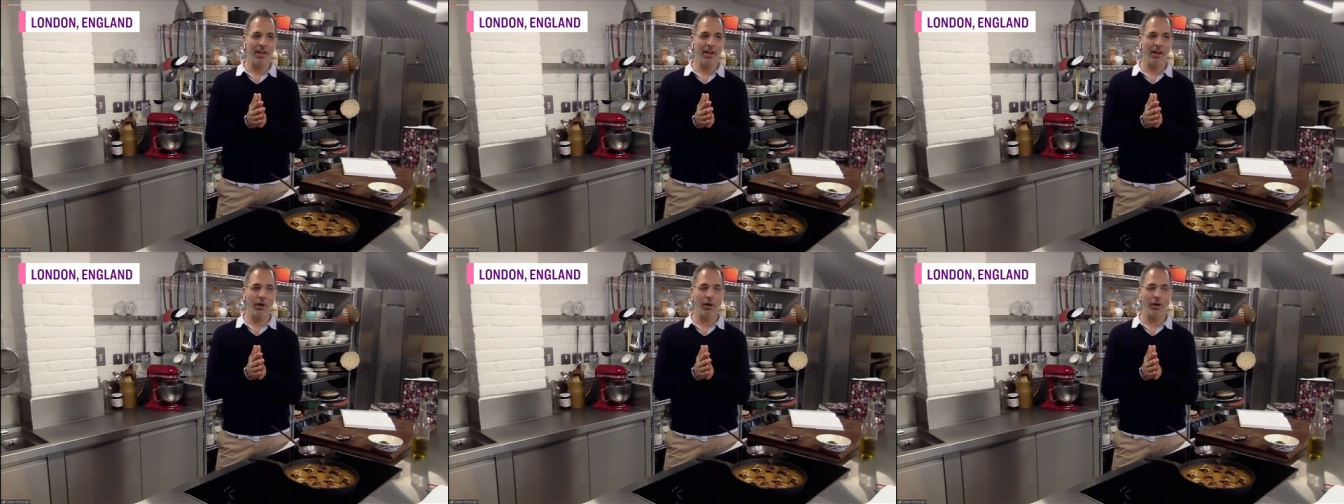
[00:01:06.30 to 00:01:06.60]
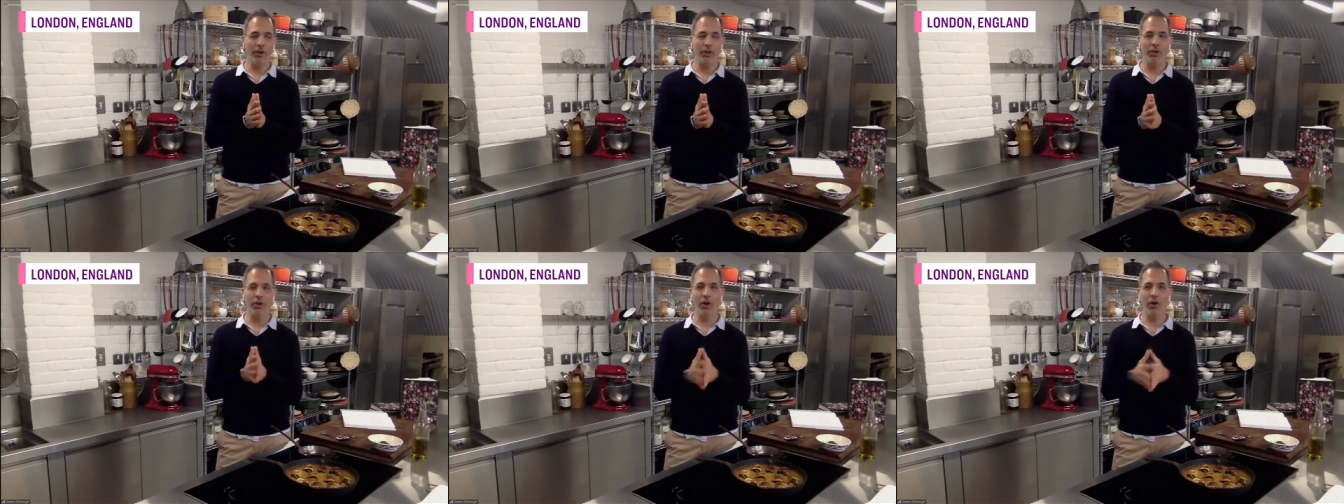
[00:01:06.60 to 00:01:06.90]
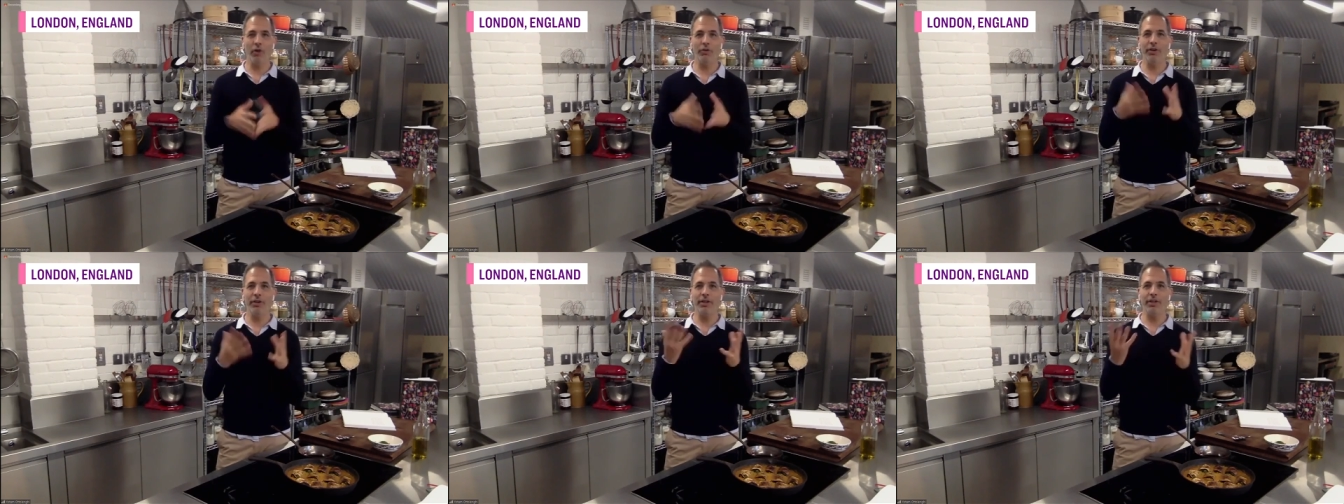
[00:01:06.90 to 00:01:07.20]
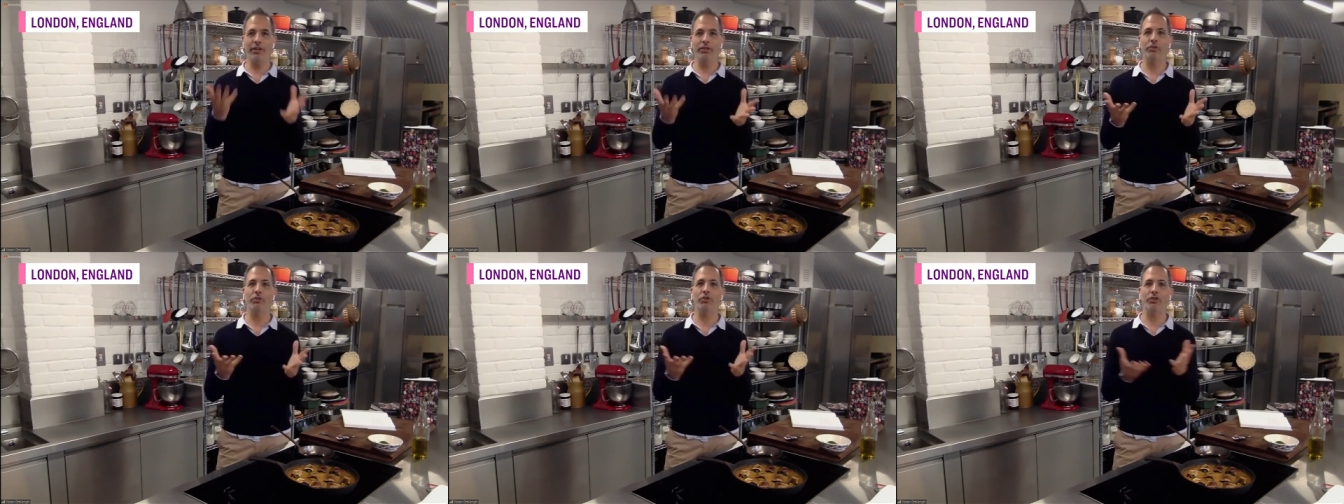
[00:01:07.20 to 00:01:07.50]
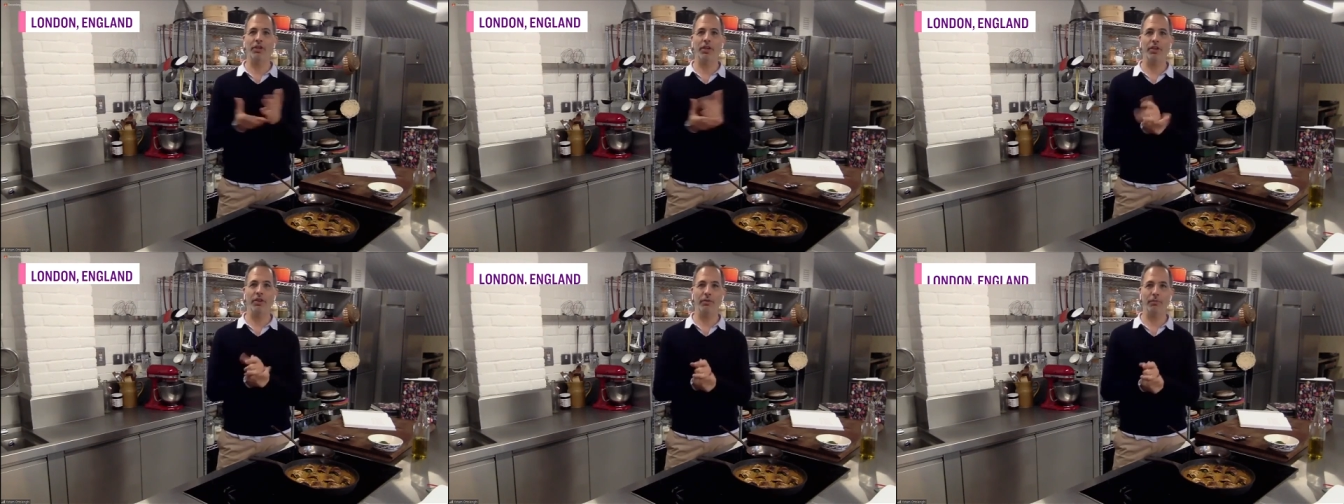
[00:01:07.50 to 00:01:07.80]
they, you only need to
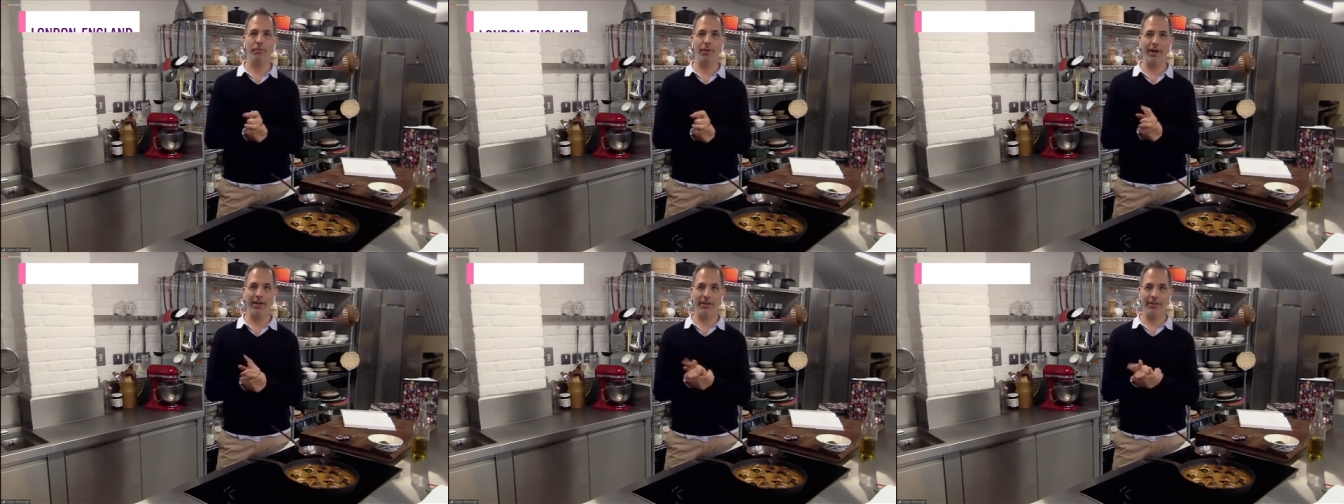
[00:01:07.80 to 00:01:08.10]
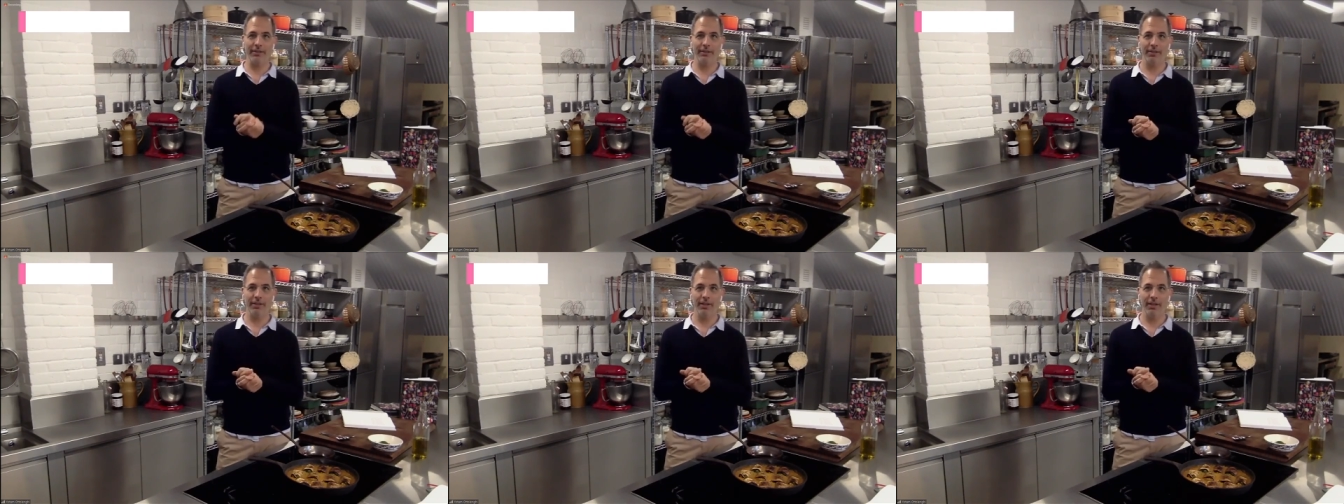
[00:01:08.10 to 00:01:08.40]
shed the right